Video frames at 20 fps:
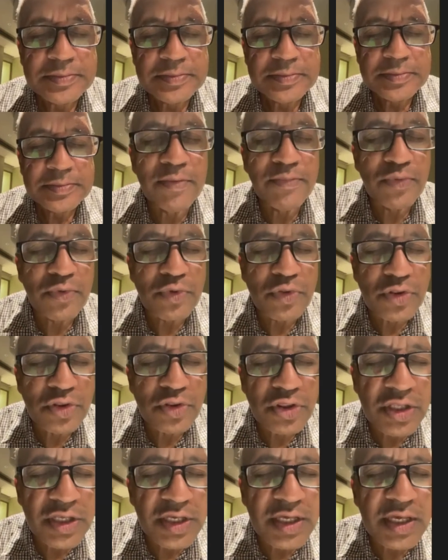A
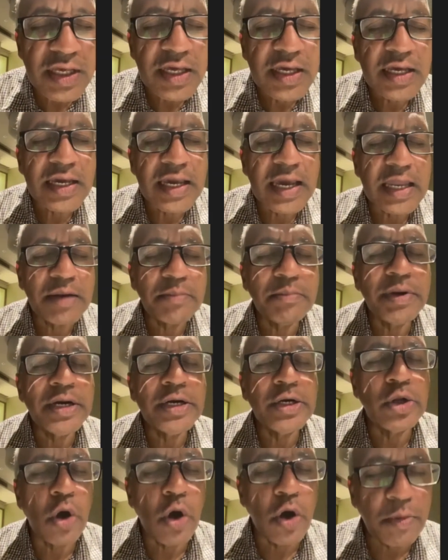vritti can be
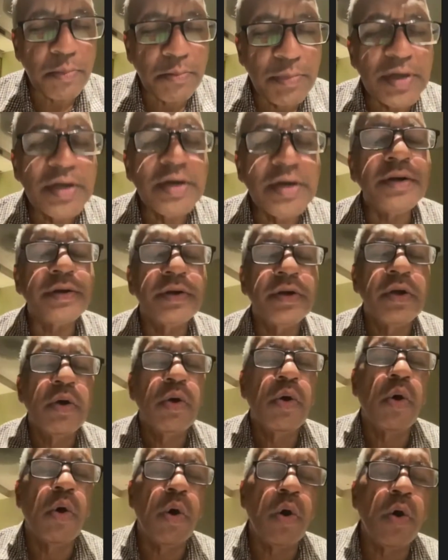dormant
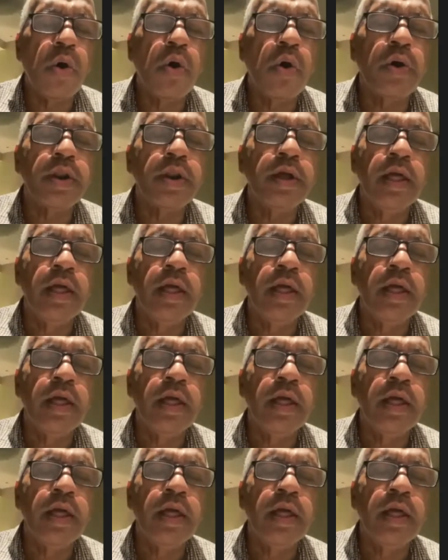or